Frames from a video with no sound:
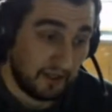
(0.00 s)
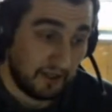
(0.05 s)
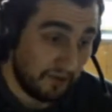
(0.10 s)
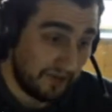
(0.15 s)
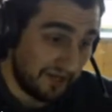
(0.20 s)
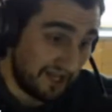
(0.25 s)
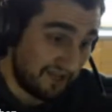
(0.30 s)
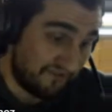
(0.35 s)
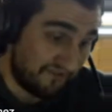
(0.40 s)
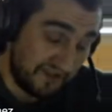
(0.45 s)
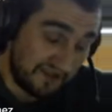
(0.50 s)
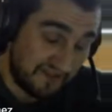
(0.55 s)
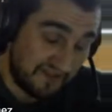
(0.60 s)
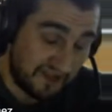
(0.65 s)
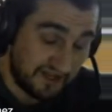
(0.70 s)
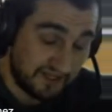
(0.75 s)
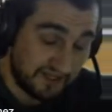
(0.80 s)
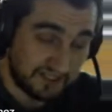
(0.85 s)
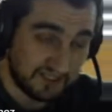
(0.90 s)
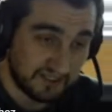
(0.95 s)
I've
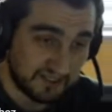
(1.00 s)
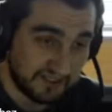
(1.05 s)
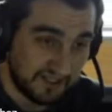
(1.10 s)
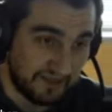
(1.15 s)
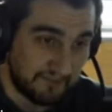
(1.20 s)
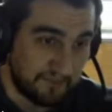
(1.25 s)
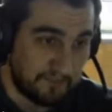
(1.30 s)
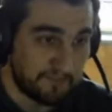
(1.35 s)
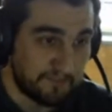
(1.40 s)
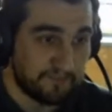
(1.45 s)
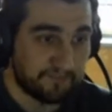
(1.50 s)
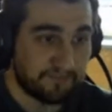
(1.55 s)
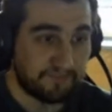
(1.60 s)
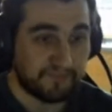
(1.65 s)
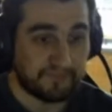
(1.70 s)
been there since then.